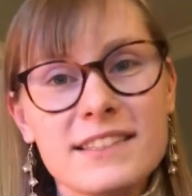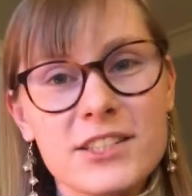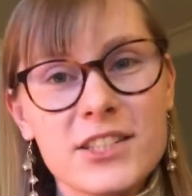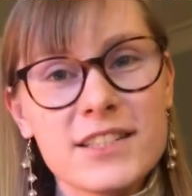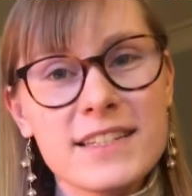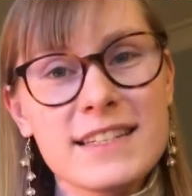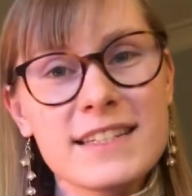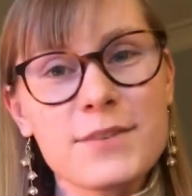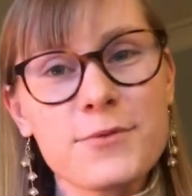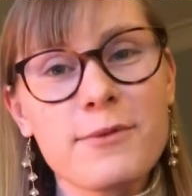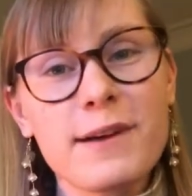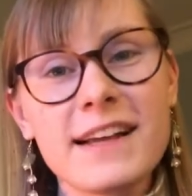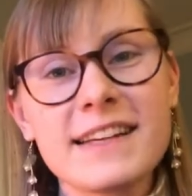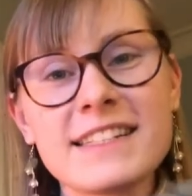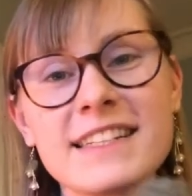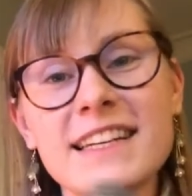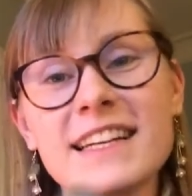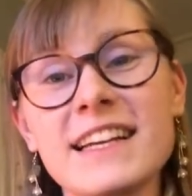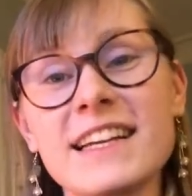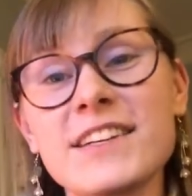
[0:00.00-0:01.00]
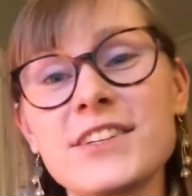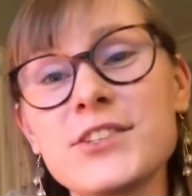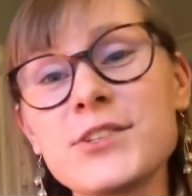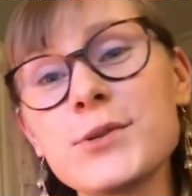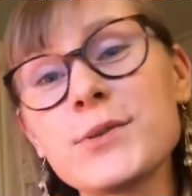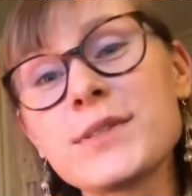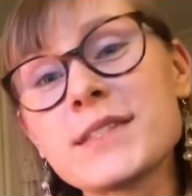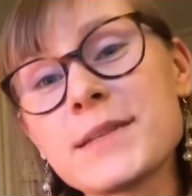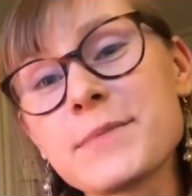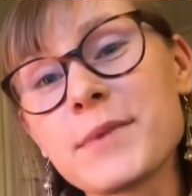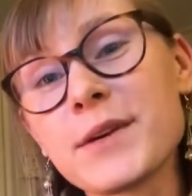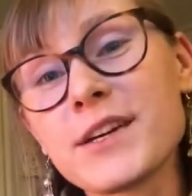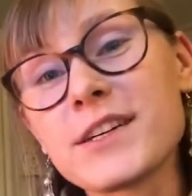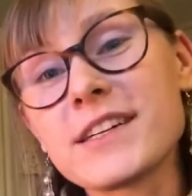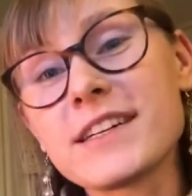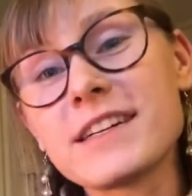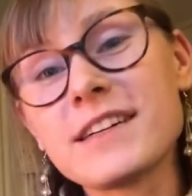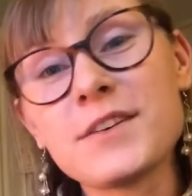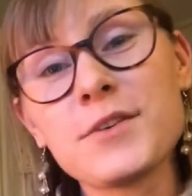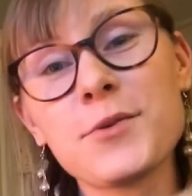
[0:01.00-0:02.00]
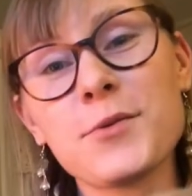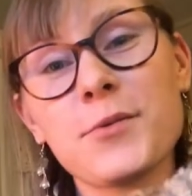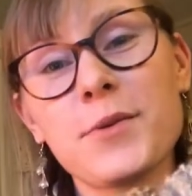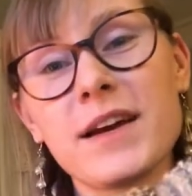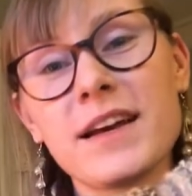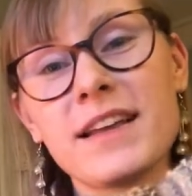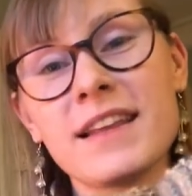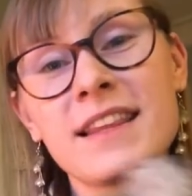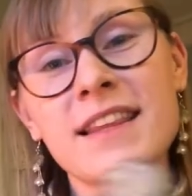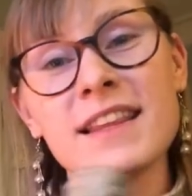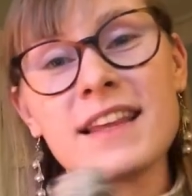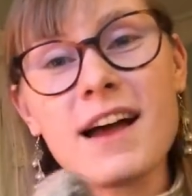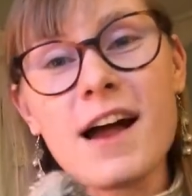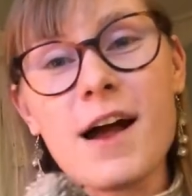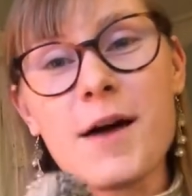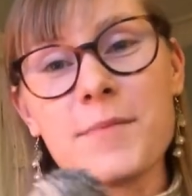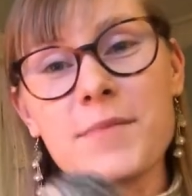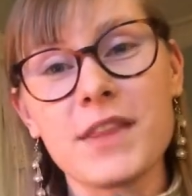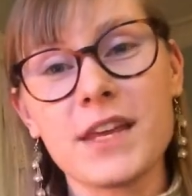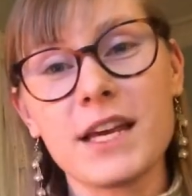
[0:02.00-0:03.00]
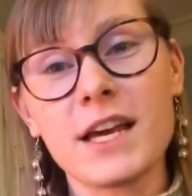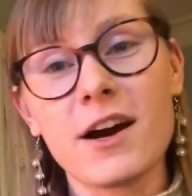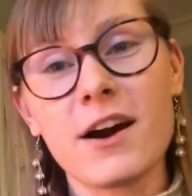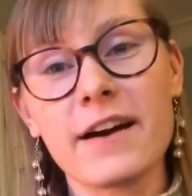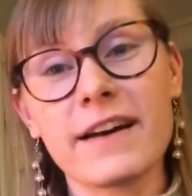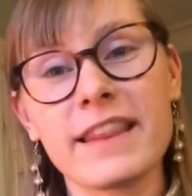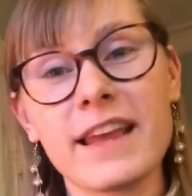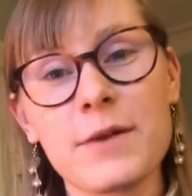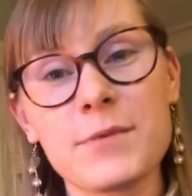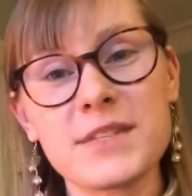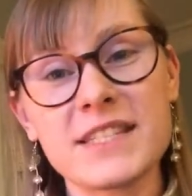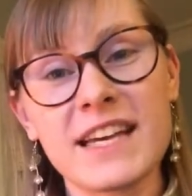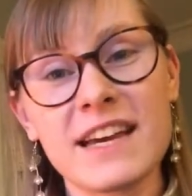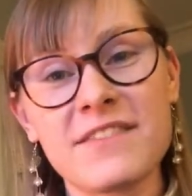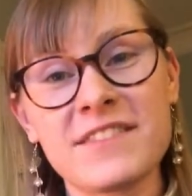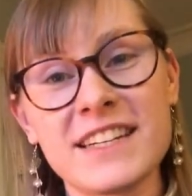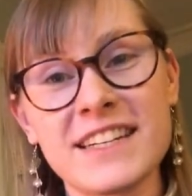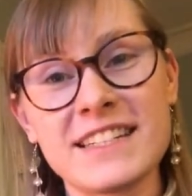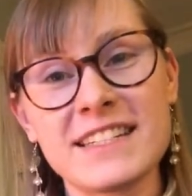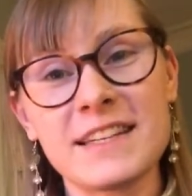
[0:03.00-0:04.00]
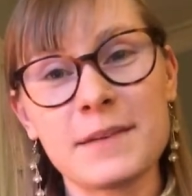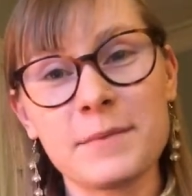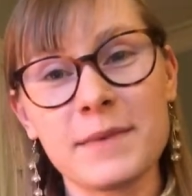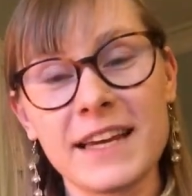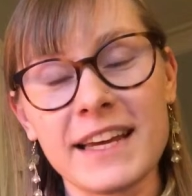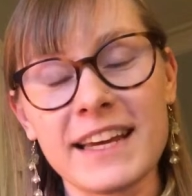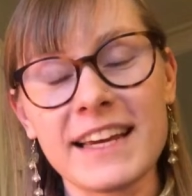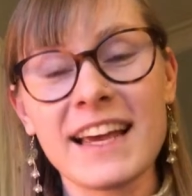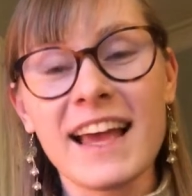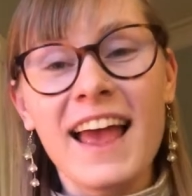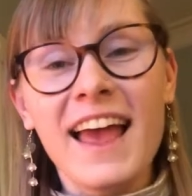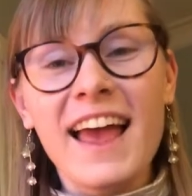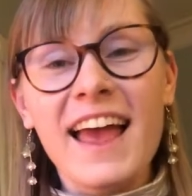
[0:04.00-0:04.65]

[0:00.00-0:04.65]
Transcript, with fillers: just as a way to do some good with um, the yarn that was gifted to me